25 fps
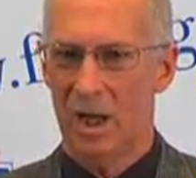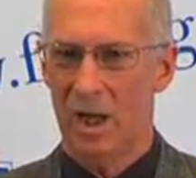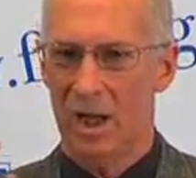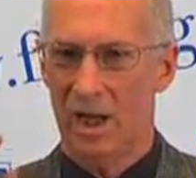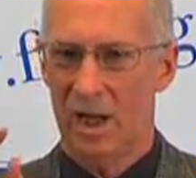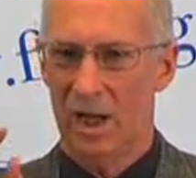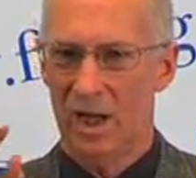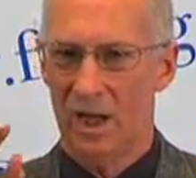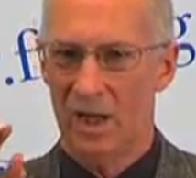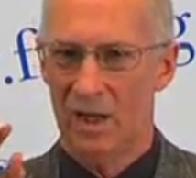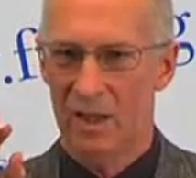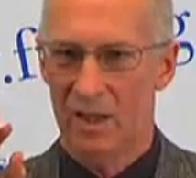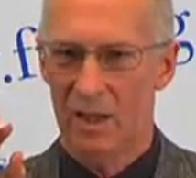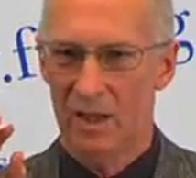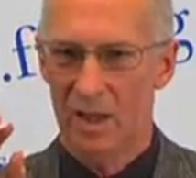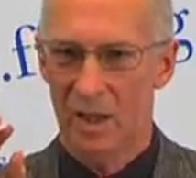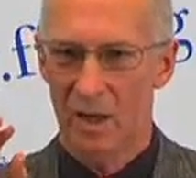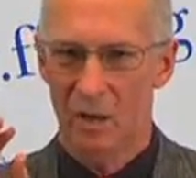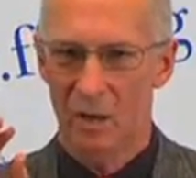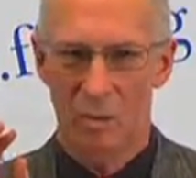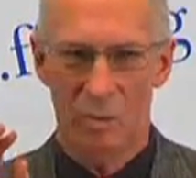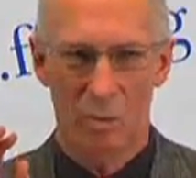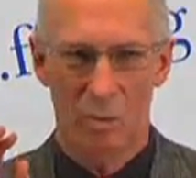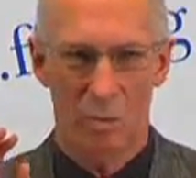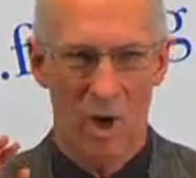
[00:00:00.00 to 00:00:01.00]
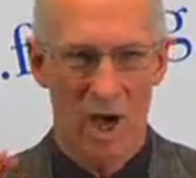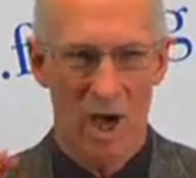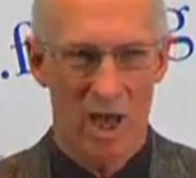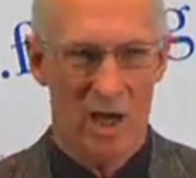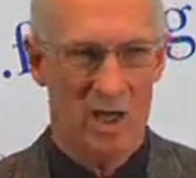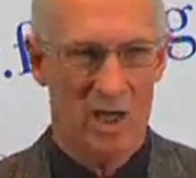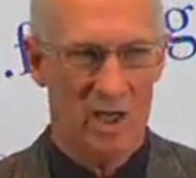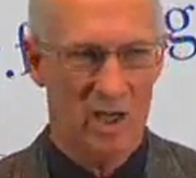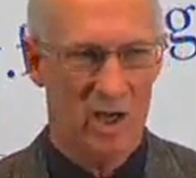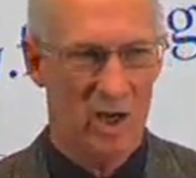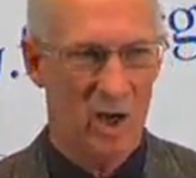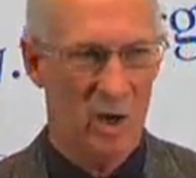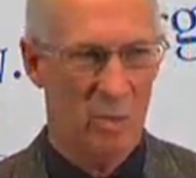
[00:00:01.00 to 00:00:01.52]
and the
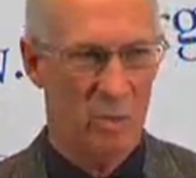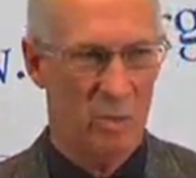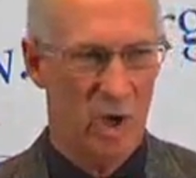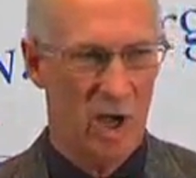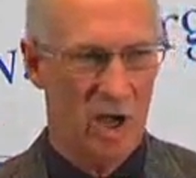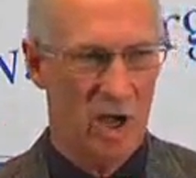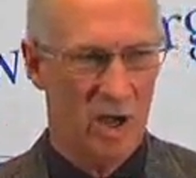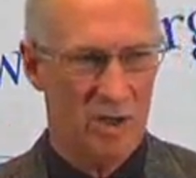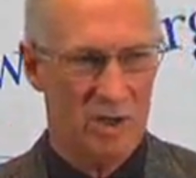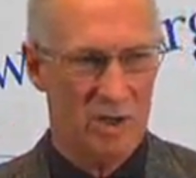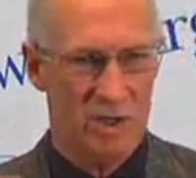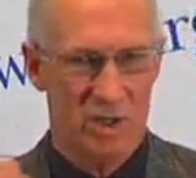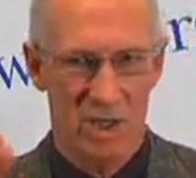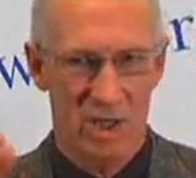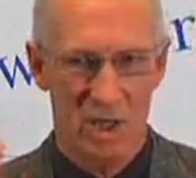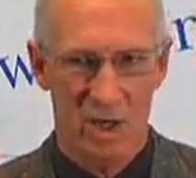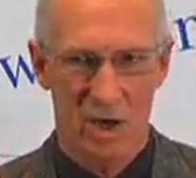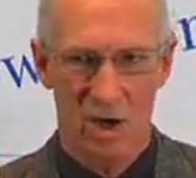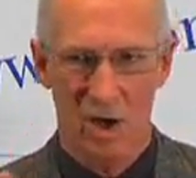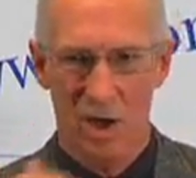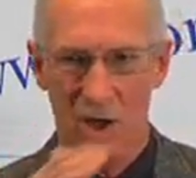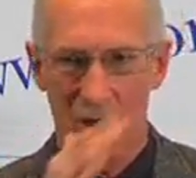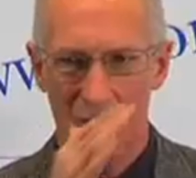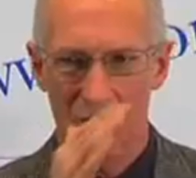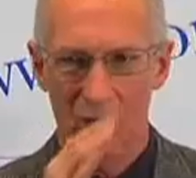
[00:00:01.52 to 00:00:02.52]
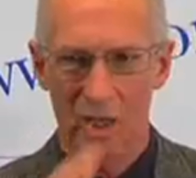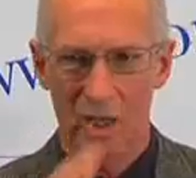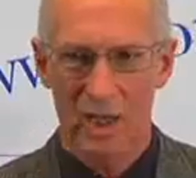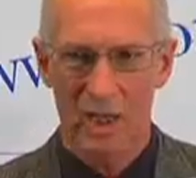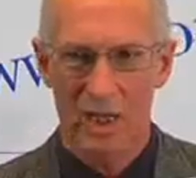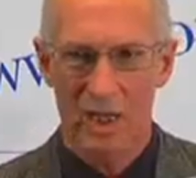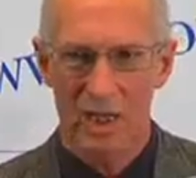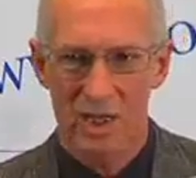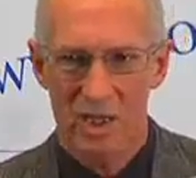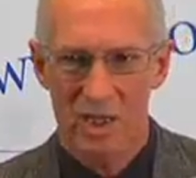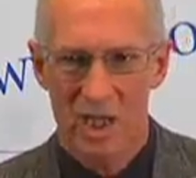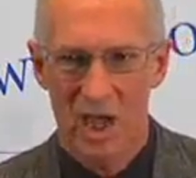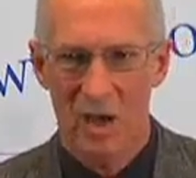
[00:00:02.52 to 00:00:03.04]
monetary policy all
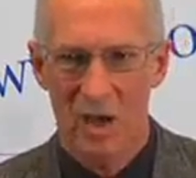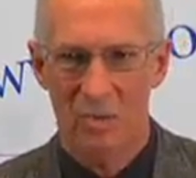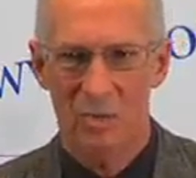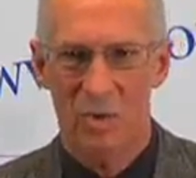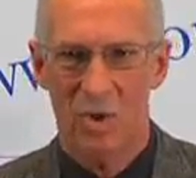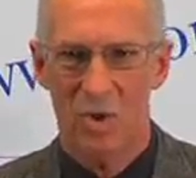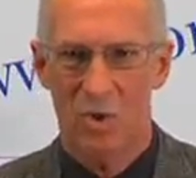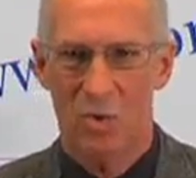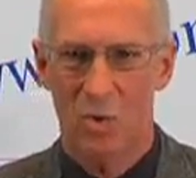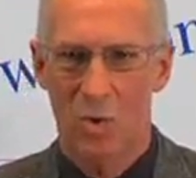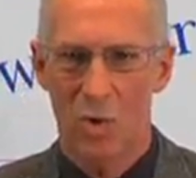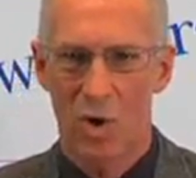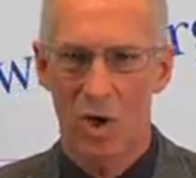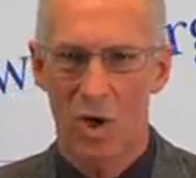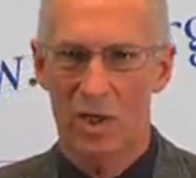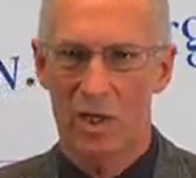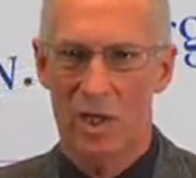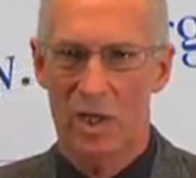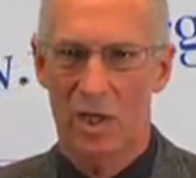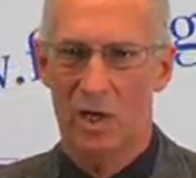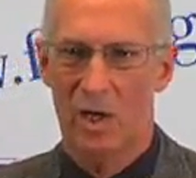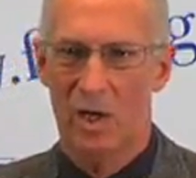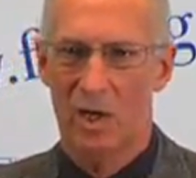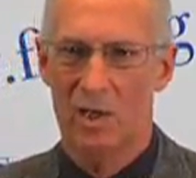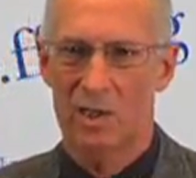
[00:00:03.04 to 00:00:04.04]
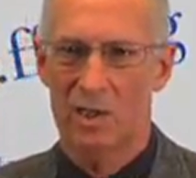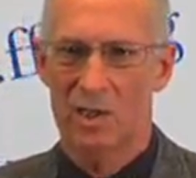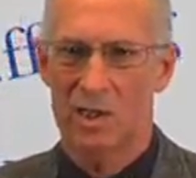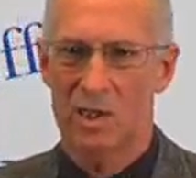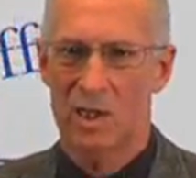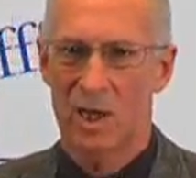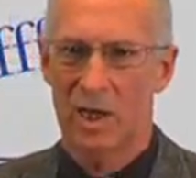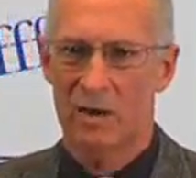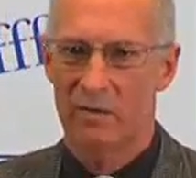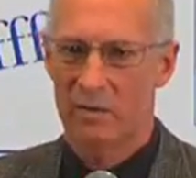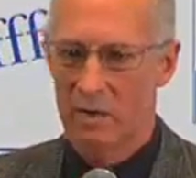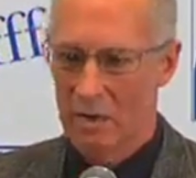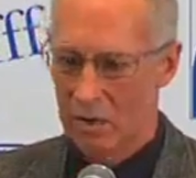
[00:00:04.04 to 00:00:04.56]
lead us up toward the
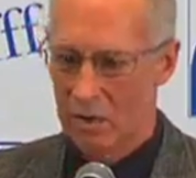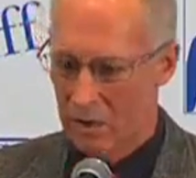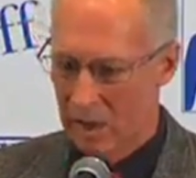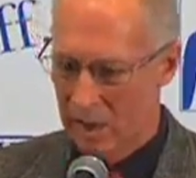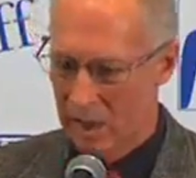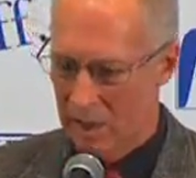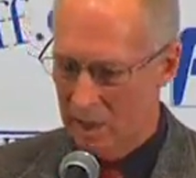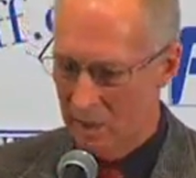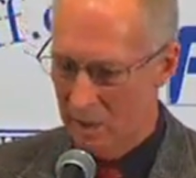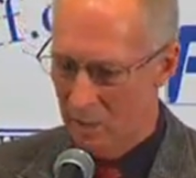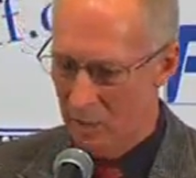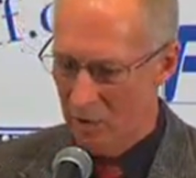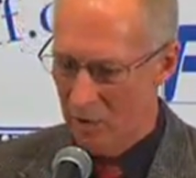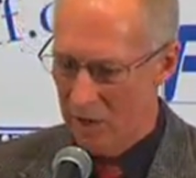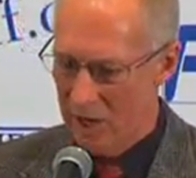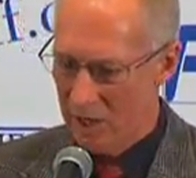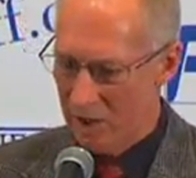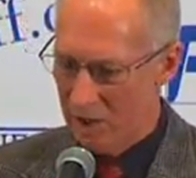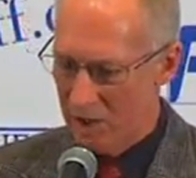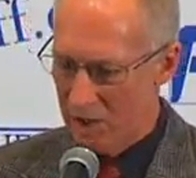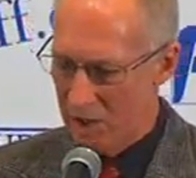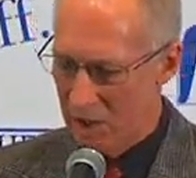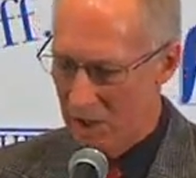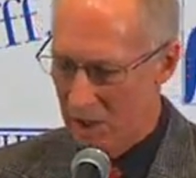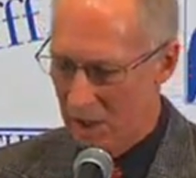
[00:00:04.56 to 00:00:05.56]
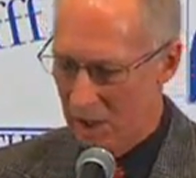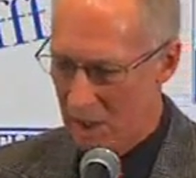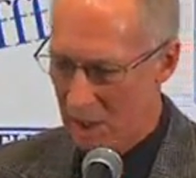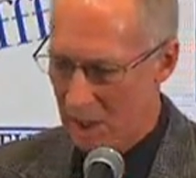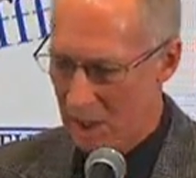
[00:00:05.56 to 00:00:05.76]
onset of the Great Depression.